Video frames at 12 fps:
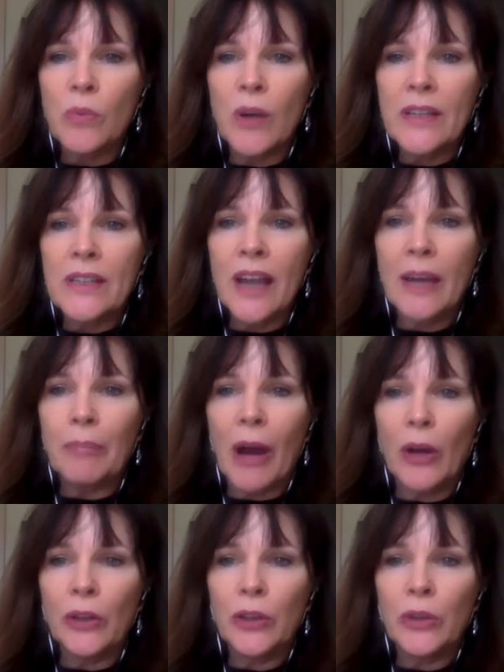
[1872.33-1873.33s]
what type
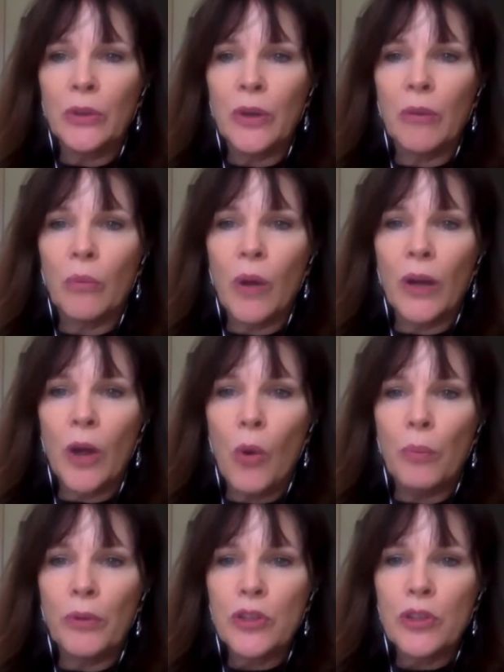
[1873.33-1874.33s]
are you and what
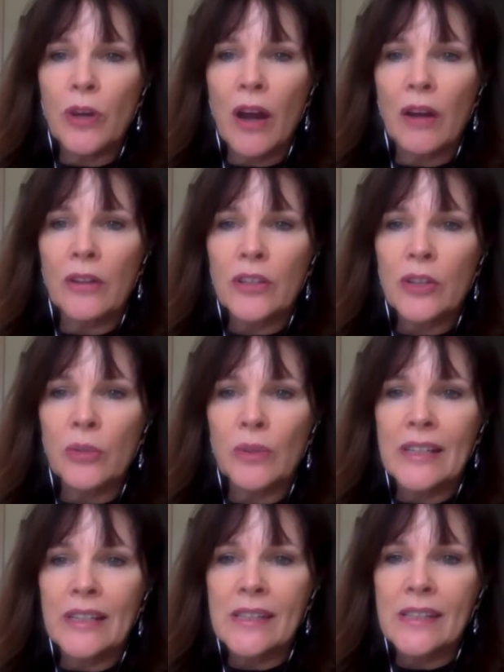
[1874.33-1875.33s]
opens your heart to
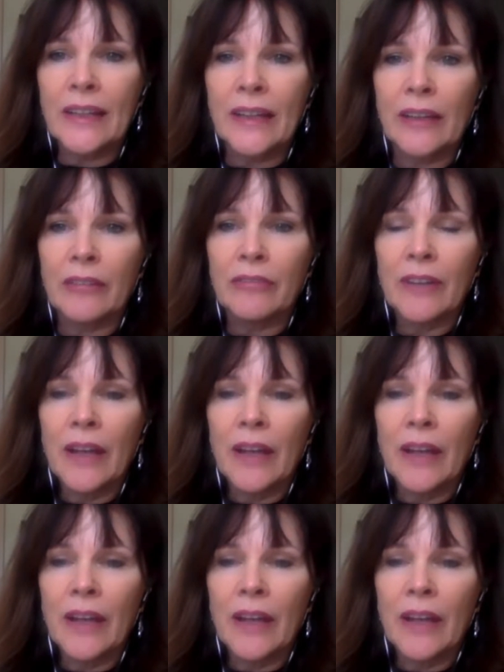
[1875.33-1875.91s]
receive?